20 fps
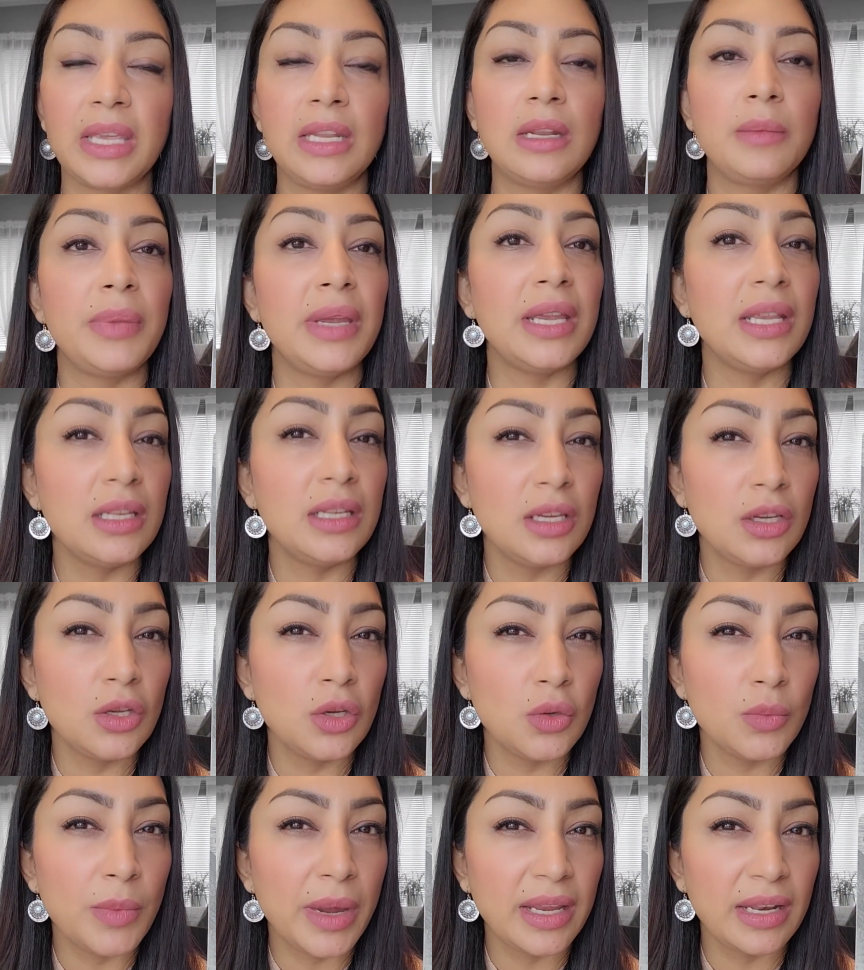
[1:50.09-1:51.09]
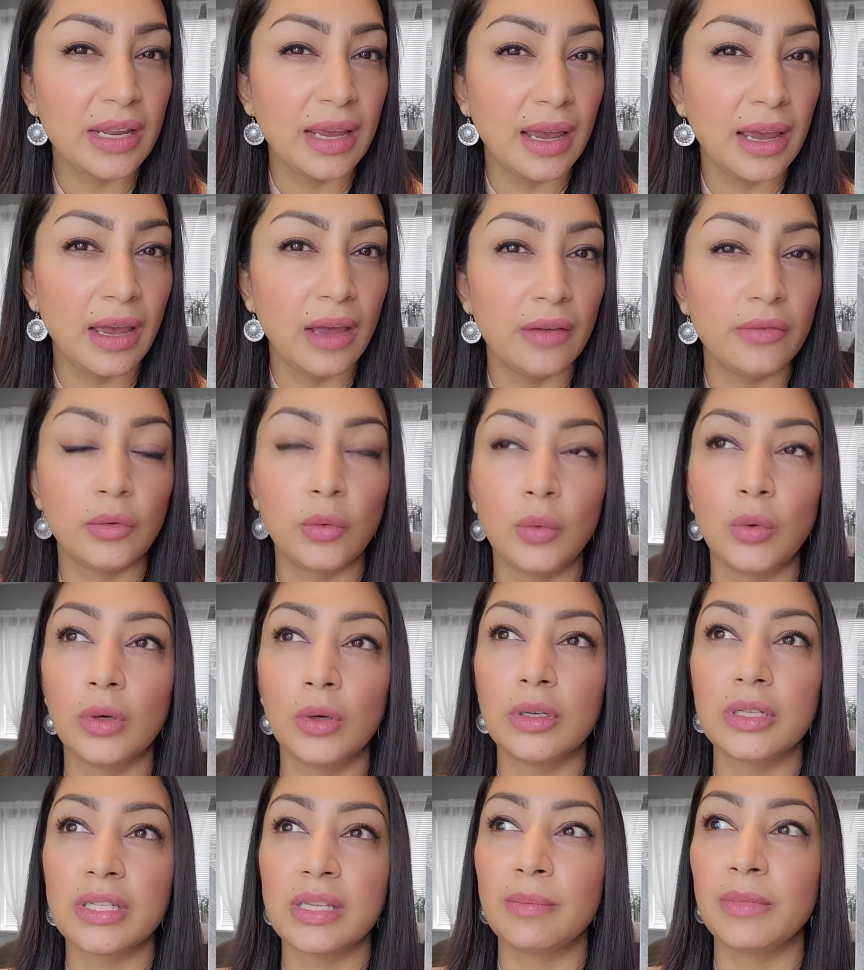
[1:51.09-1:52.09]
an opinion you might have,
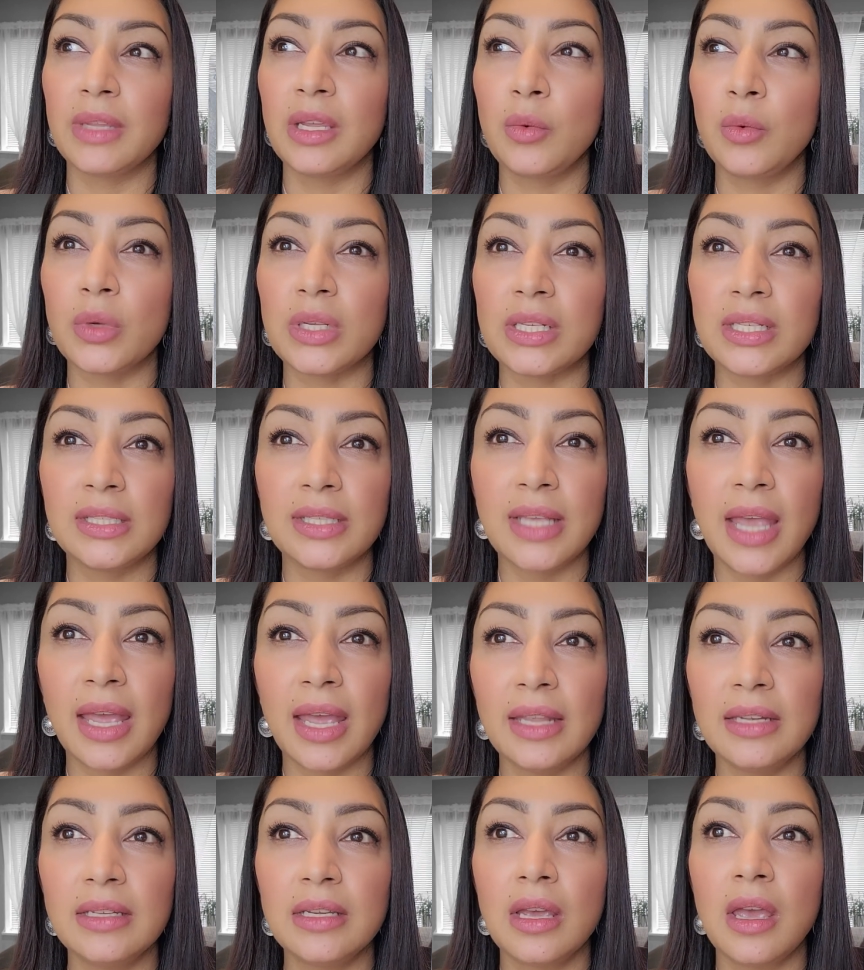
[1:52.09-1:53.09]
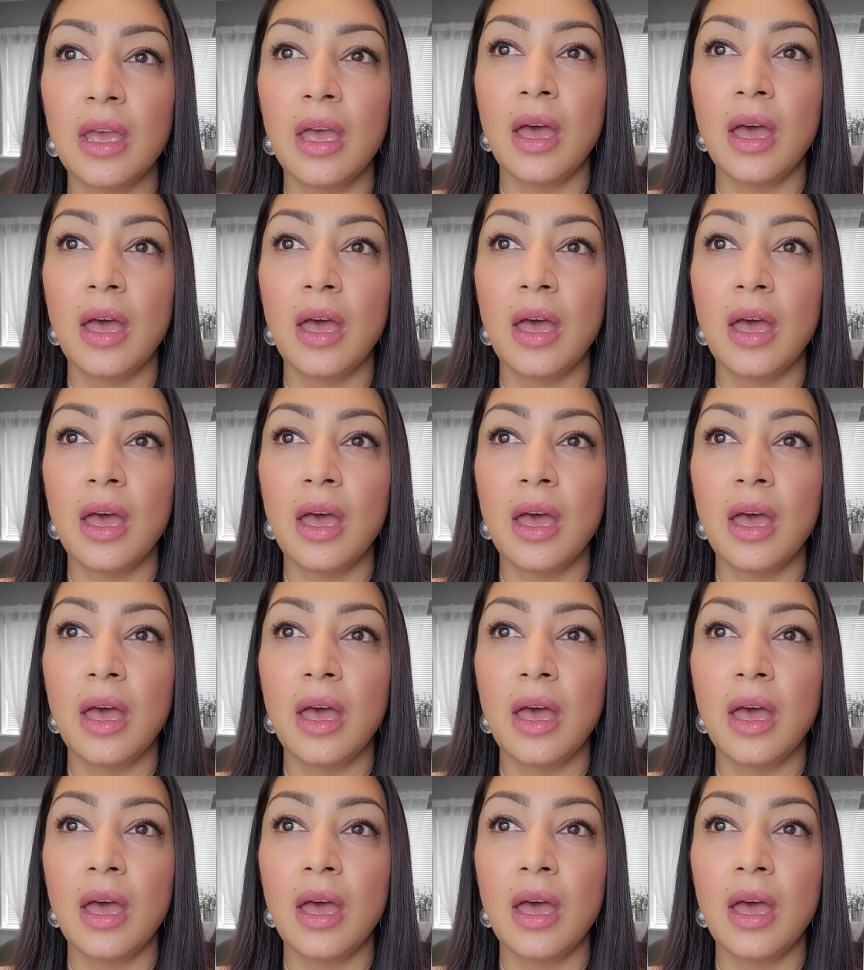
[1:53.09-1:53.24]
or something was said,